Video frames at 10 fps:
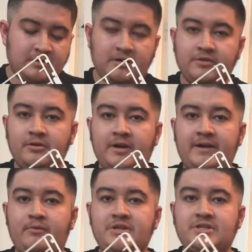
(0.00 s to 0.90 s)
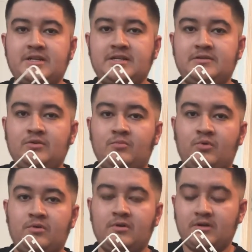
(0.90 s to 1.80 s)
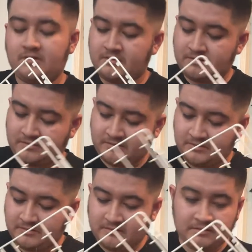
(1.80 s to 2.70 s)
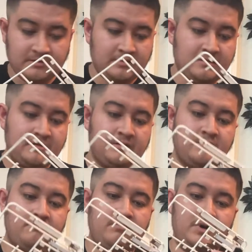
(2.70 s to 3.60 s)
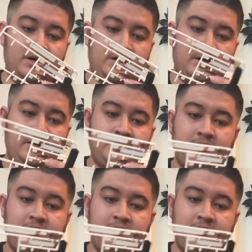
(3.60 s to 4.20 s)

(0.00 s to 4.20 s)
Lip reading: Although I wish I did do more, but